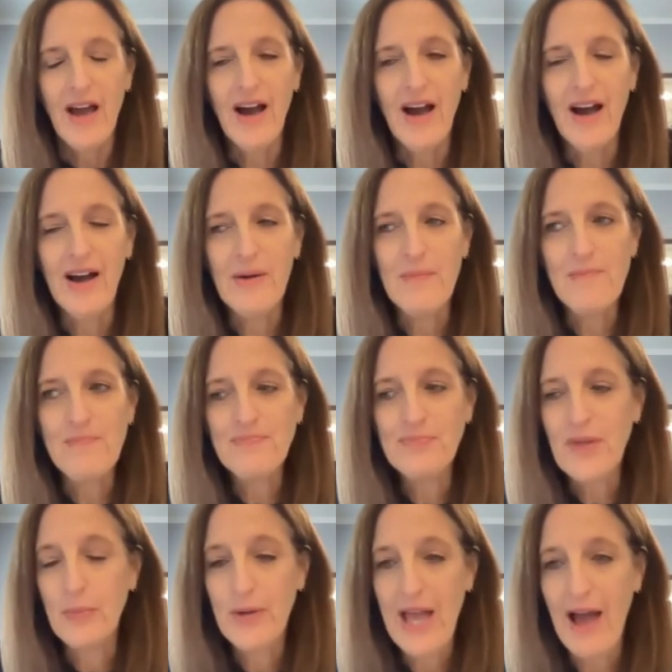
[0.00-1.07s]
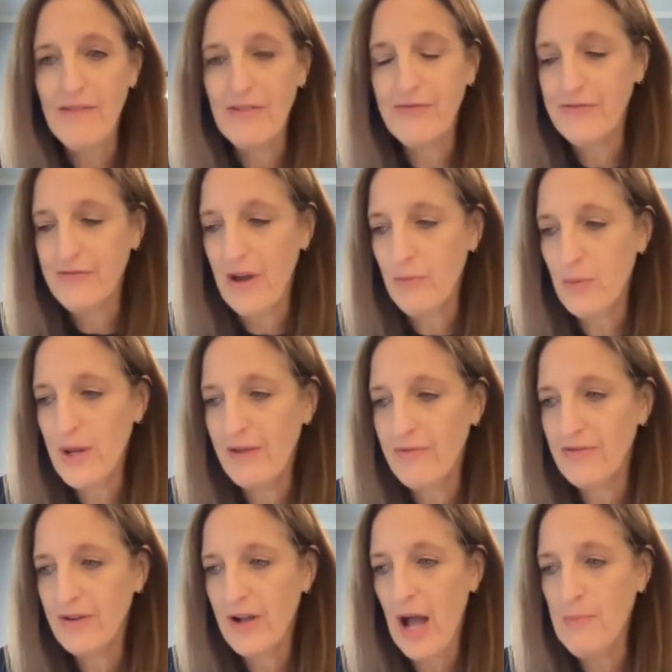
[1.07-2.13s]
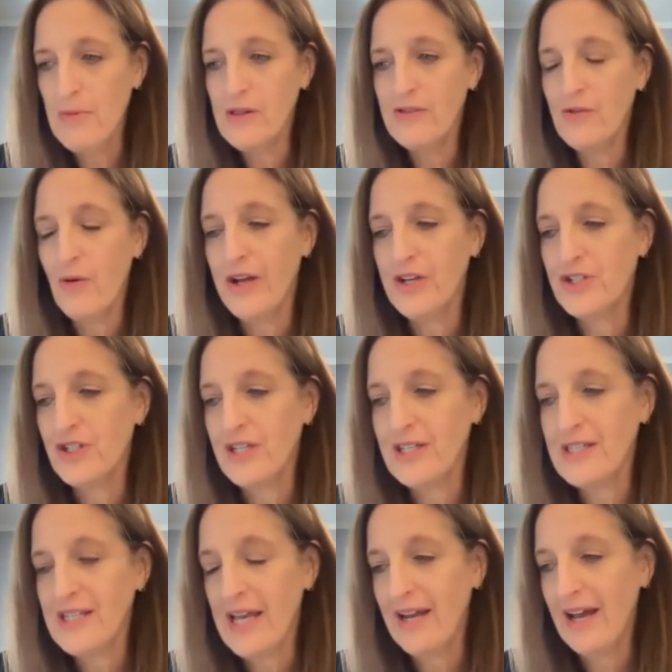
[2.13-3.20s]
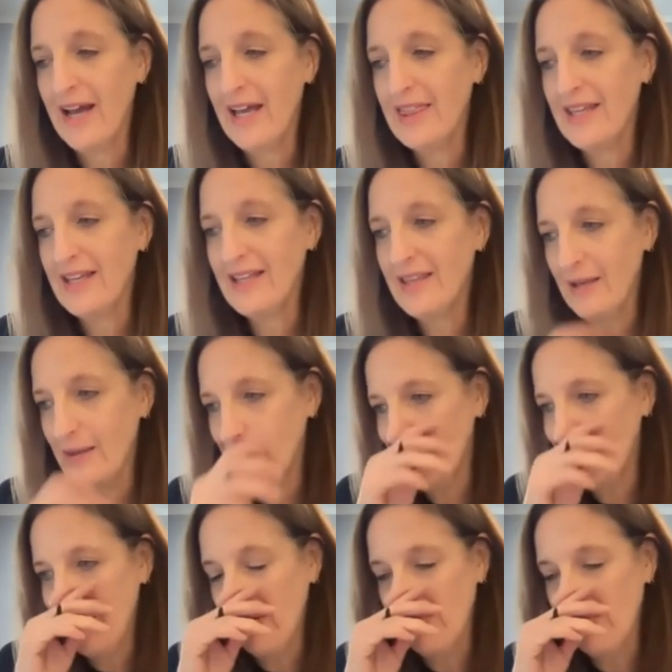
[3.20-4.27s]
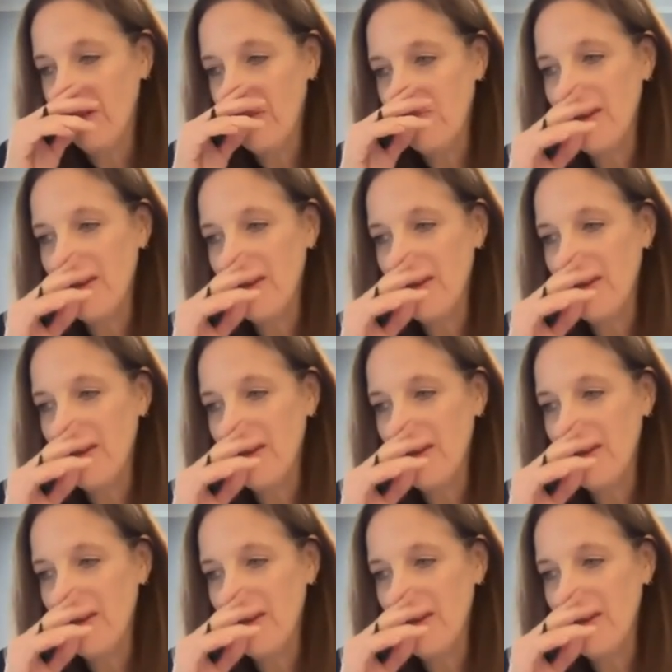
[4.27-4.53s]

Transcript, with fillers: um, we have a we have a couple of questions, and I think that my my